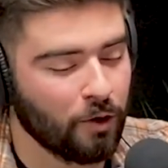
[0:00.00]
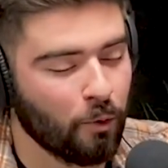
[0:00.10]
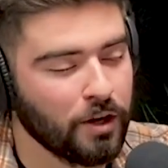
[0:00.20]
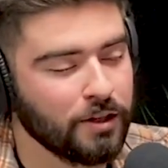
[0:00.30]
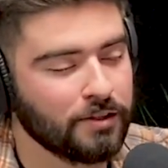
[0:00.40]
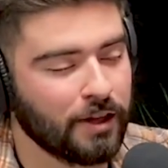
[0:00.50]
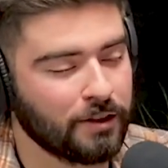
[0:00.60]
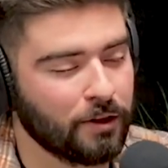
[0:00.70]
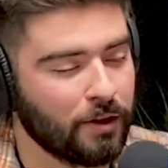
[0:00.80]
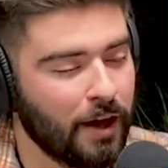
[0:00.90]
When does,
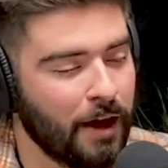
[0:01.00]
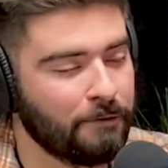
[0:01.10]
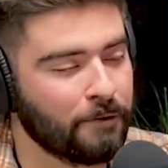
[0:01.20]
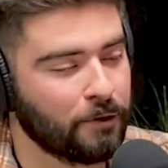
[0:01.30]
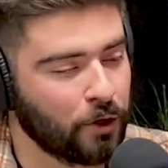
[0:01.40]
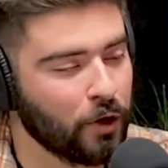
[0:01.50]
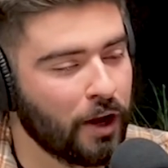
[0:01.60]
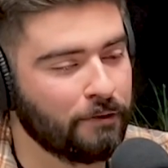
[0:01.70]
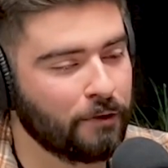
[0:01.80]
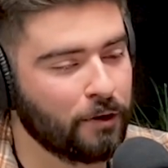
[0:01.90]
like, the good
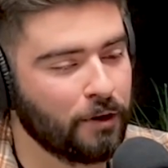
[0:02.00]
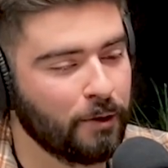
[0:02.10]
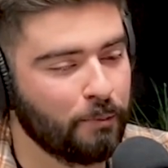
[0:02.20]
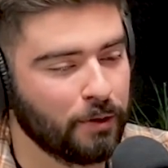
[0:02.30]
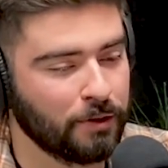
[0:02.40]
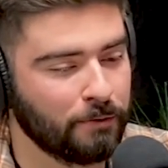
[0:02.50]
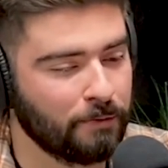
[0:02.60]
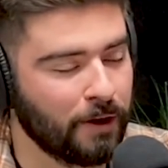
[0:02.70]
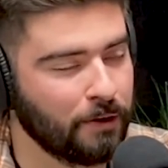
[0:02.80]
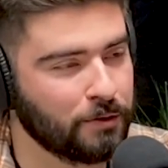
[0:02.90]
effort, but the
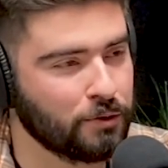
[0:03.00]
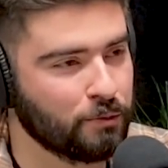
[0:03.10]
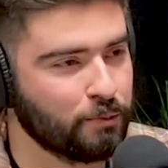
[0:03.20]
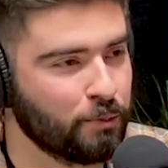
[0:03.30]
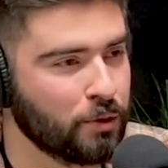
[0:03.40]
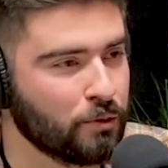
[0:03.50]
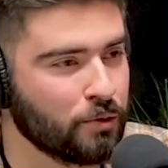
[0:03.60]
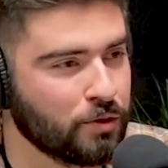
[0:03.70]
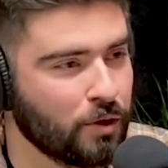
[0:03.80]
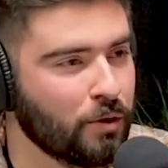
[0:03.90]
failure to put the
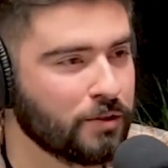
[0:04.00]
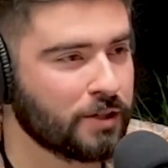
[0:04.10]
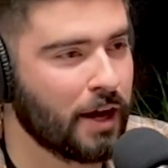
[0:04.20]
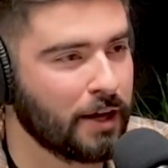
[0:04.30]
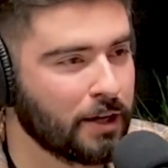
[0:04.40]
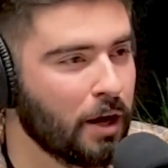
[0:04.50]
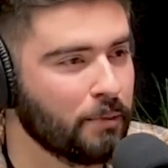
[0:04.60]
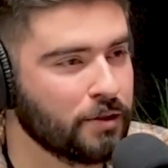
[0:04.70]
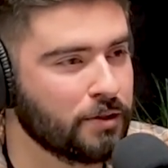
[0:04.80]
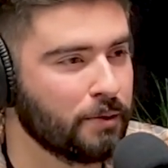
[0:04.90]
results kind of come
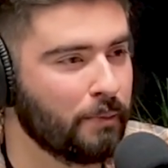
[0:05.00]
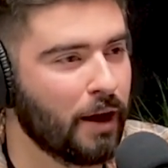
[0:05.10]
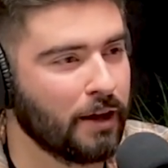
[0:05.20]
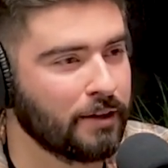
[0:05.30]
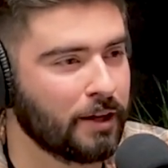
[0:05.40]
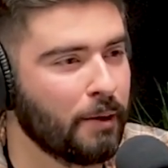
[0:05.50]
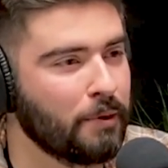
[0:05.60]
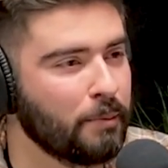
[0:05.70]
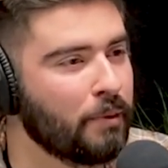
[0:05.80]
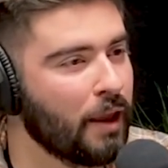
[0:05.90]
into the mind, like, come
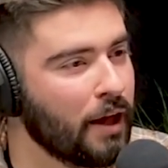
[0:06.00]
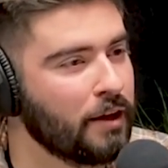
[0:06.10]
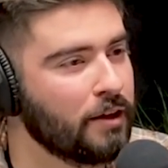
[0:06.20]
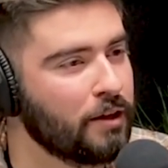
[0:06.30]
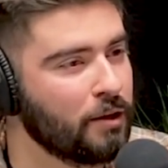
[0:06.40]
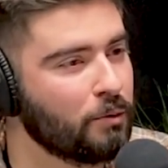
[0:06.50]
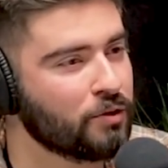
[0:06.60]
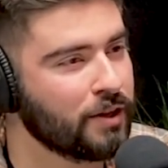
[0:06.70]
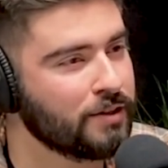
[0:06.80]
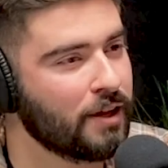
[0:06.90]
into play? You know what I'm
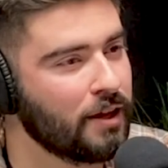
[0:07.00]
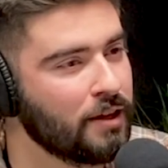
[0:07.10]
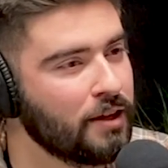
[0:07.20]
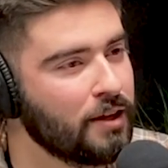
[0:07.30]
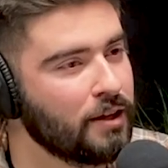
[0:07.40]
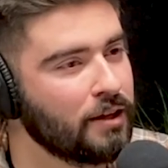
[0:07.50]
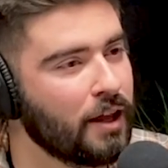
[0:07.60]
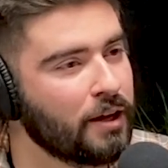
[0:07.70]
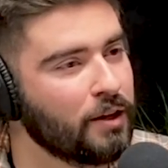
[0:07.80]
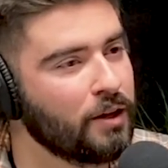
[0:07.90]
trying to say?
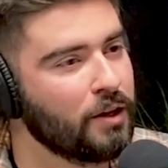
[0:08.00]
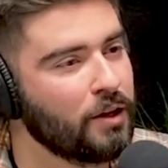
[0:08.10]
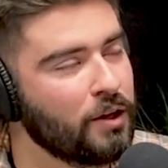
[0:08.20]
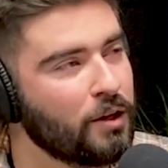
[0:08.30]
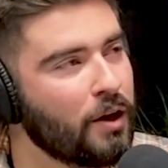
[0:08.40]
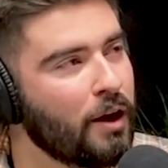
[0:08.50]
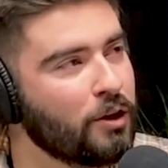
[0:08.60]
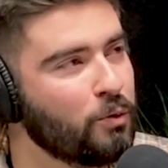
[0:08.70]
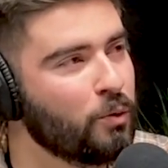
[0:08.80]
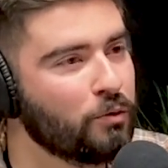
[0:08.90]
Like, you know how
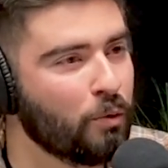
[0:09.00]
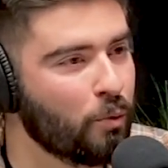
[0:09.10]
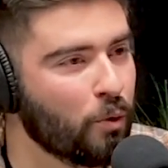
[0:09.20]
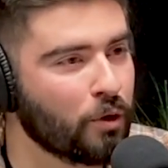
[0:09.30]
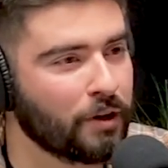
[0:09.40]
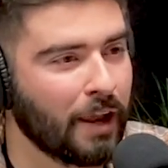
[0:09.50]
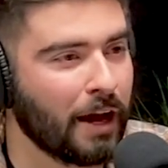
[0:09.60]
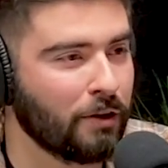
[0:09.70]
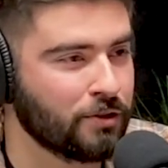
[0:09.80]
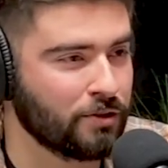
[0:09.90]
you wouldn't reward a
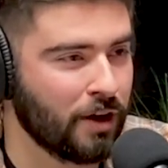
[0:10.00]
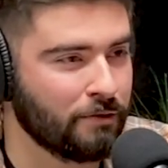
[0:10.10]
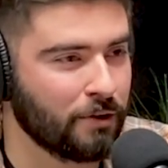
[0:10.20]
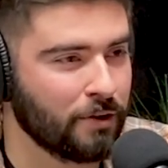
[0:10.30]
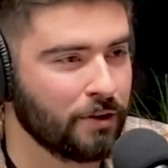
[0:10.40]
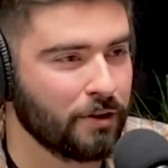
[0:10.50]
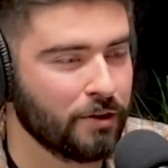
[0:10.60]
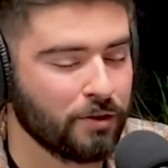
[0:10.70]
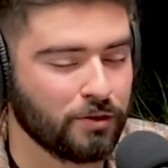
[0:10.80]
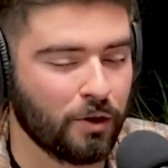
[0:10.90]
lackluster effort.
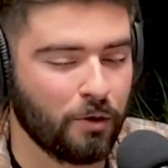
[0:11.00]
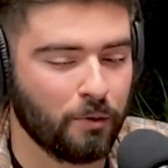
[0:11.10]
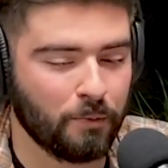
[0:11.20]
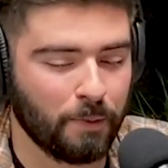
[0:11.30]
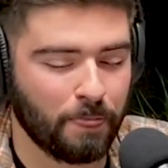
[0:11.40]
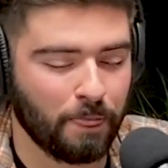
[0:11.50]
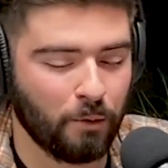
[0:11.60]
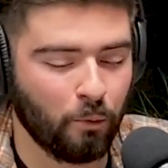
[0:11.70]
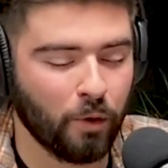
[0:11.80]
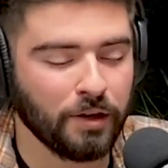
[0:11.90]
So
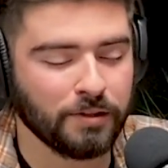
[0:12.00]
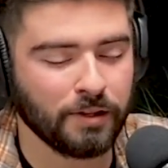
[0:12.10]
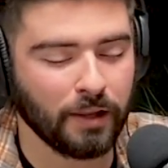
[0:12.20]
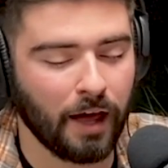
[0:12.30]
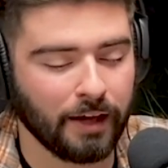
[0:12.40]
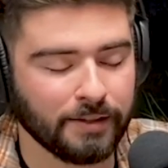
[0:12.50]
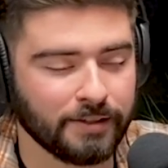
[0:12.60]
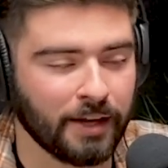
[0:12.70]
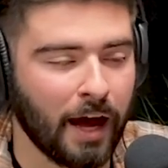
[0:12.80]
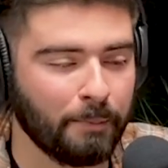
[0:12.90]
when does the line
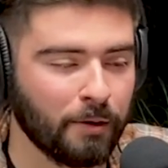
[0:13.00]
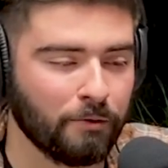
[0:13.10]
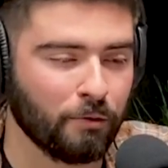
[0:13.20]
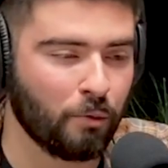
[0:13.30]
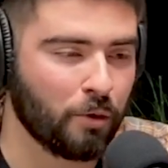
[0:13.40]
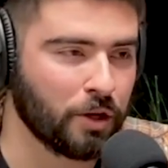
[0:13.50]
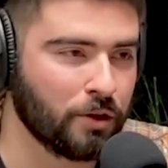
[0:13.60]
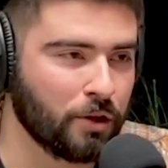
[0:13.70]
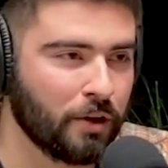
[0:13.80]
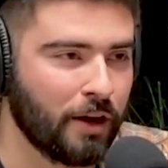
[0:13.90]
stop of rewarding
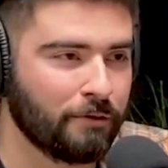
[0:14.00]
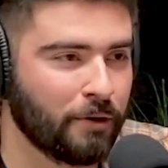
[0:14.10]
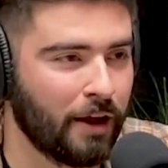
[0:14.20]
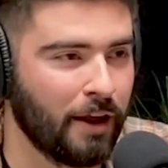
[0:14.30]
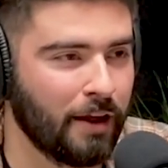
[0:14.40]
the good effort?